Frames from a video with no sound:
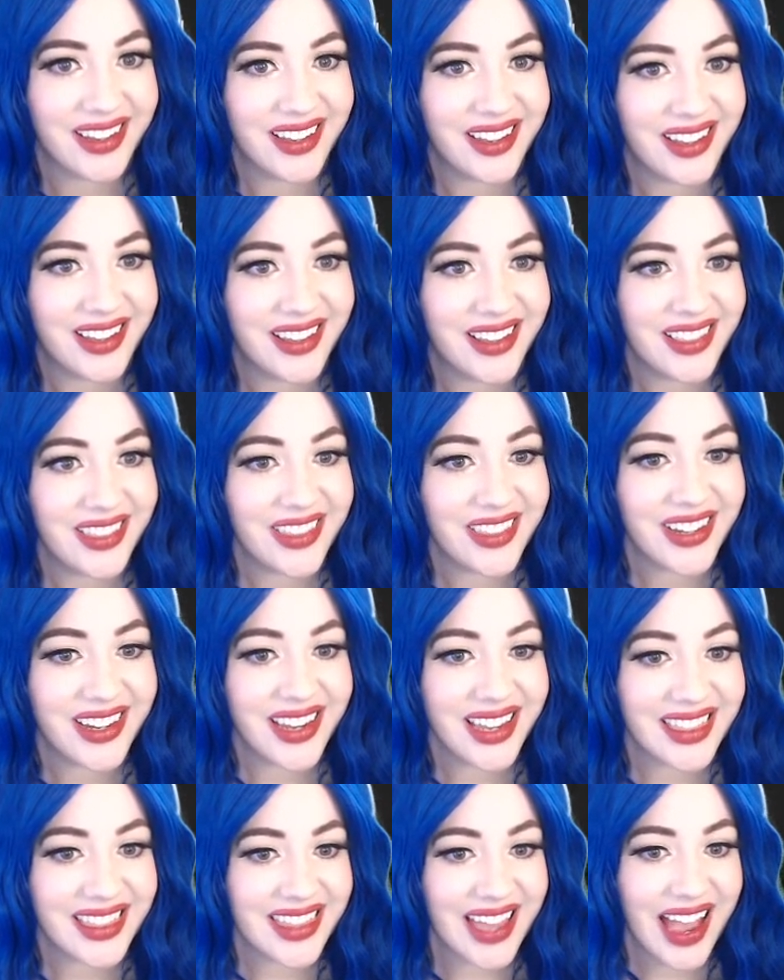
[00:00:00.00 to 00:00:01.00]
Look
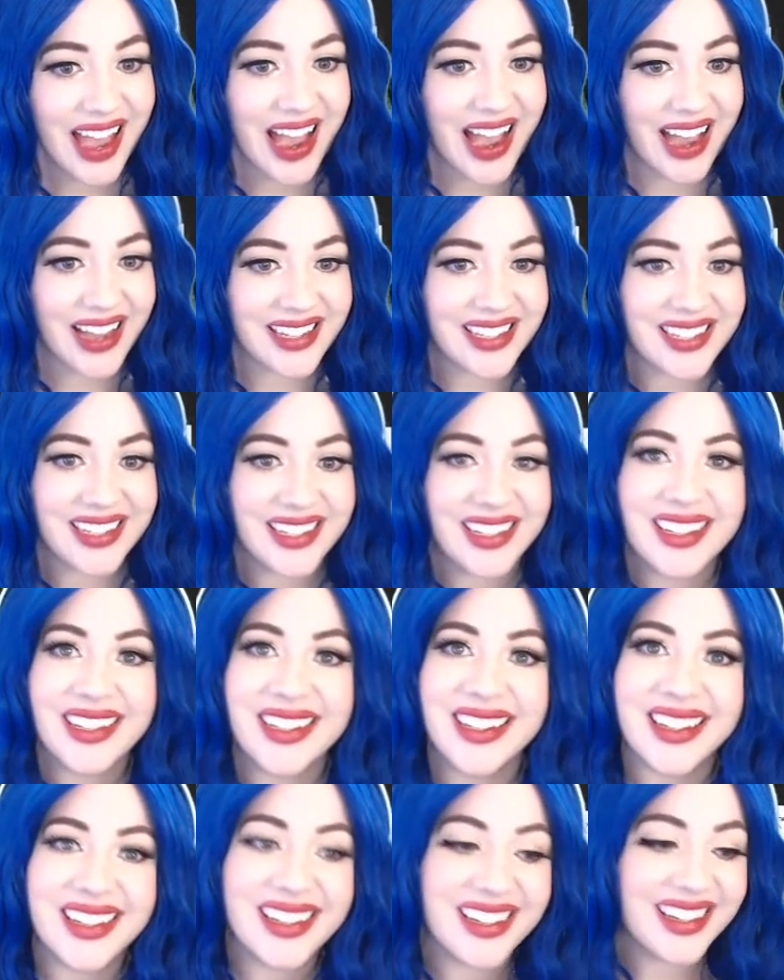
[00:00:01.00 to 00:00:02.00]
at that.
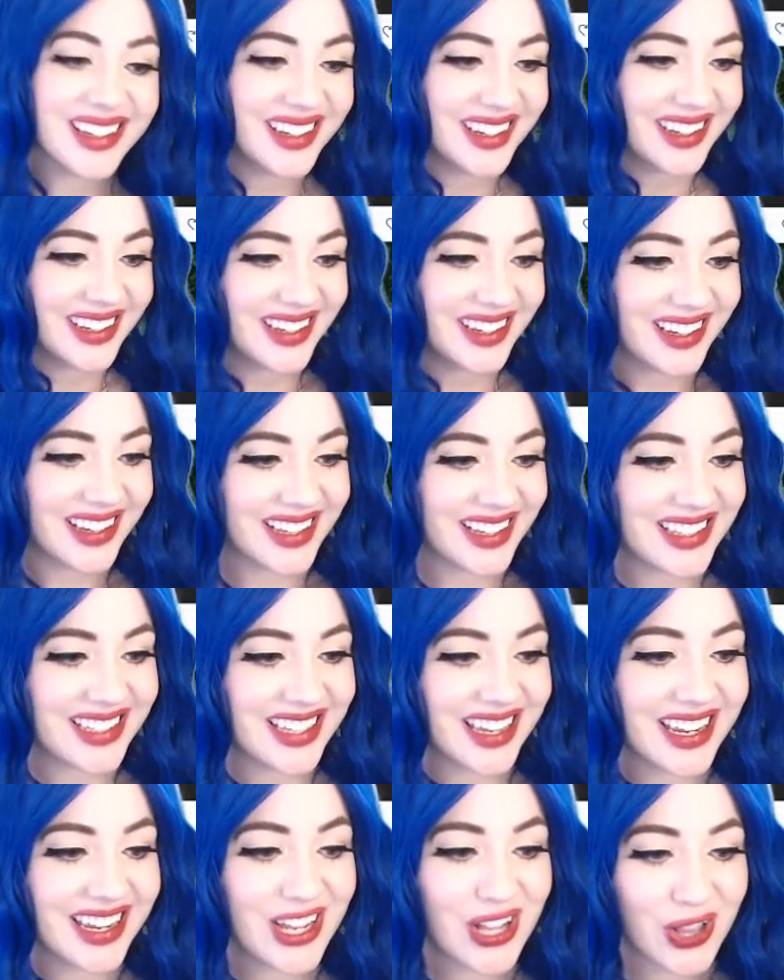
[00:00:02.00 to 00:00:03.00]
It's
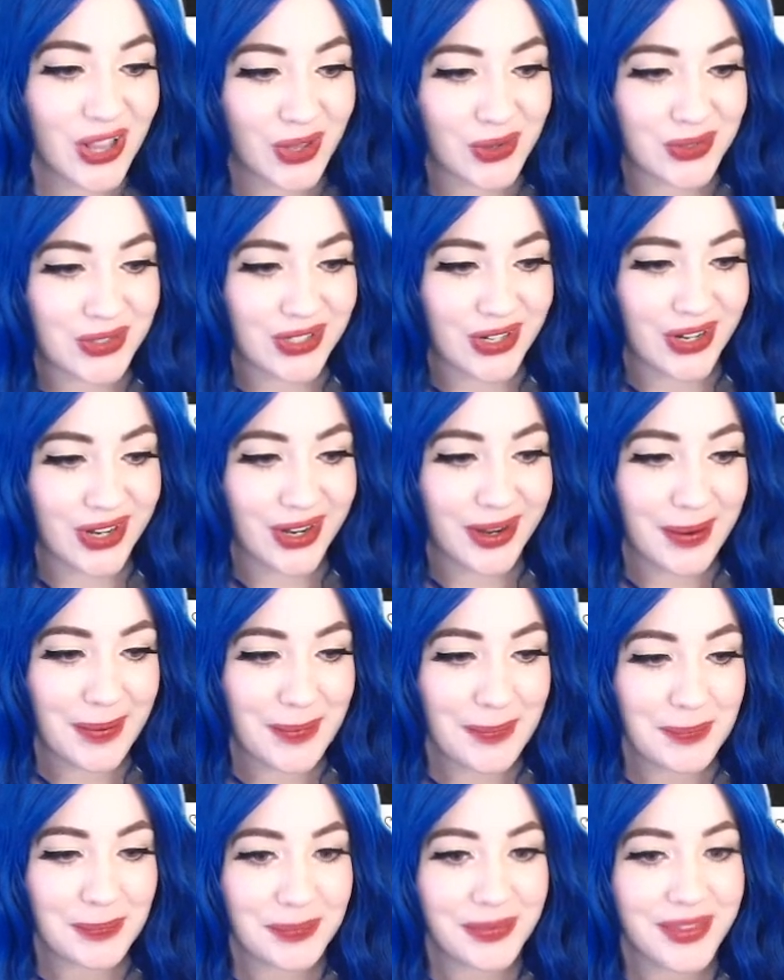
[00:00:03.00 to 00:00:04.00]
getting closer
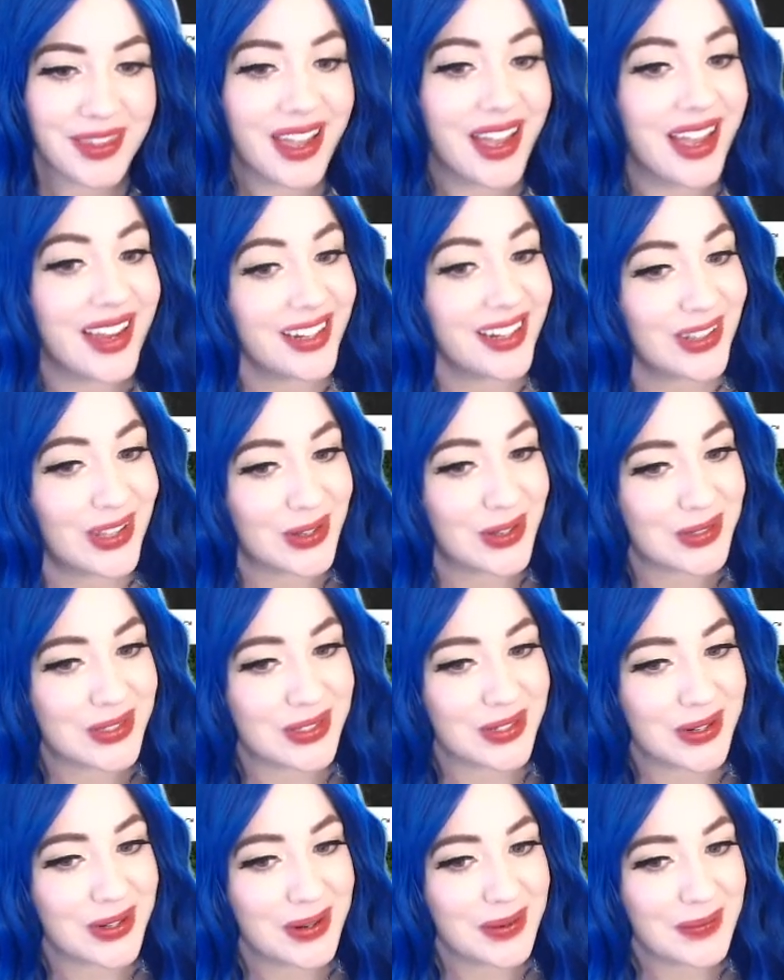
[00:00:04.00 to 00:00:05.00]
and
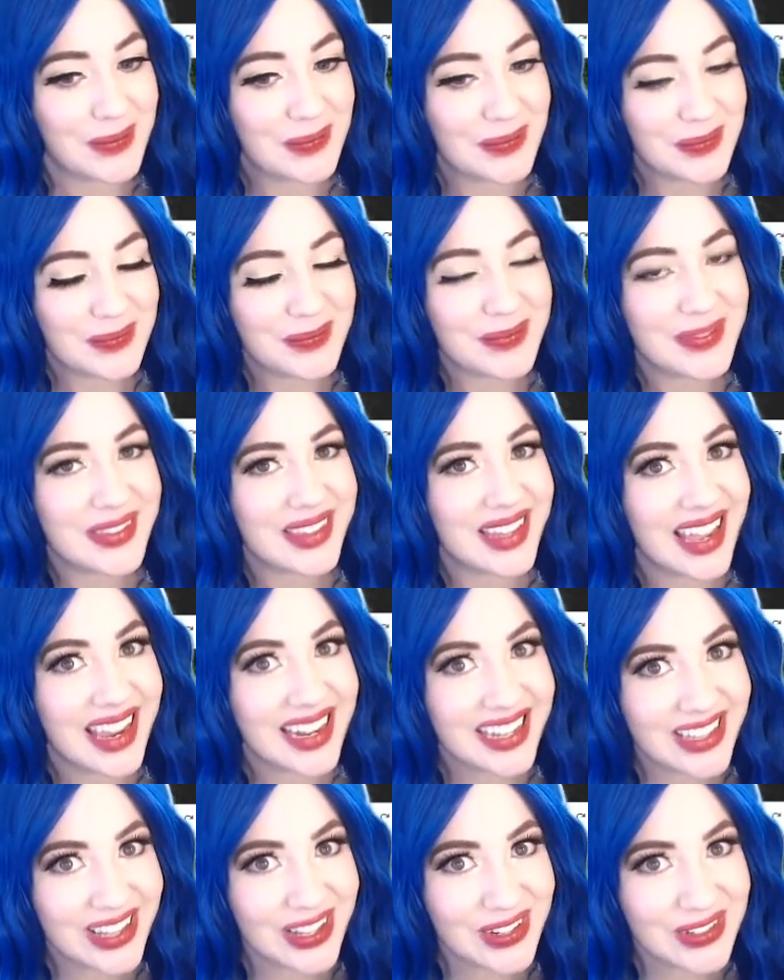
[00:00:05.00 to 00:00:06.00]
closer and
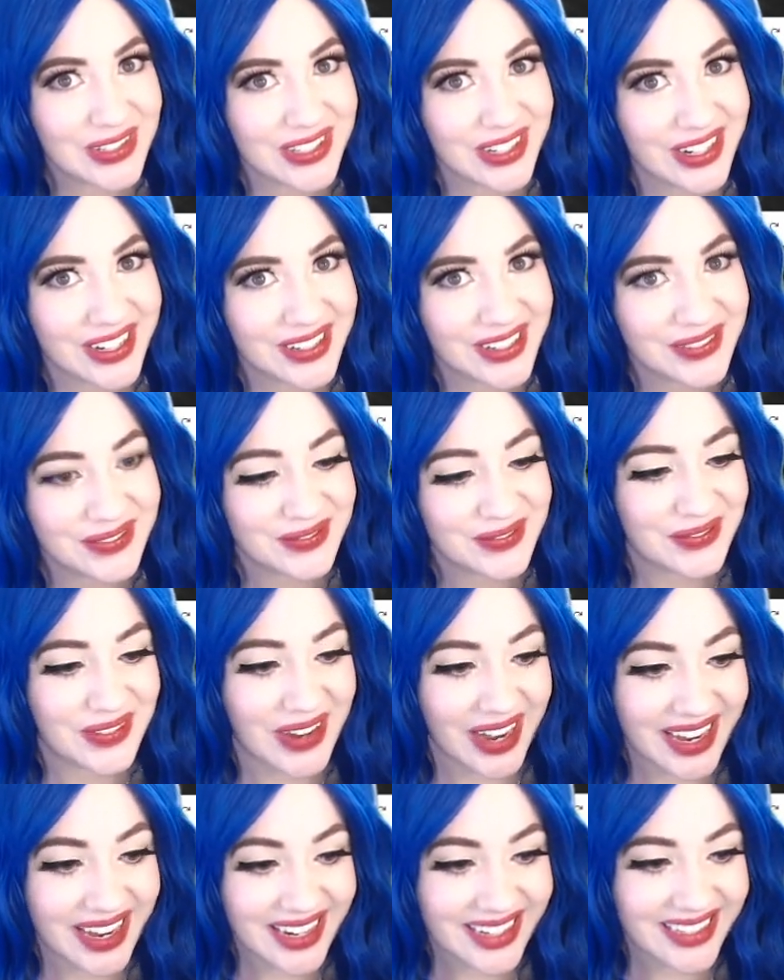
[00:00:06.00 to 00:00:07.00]
closer, right?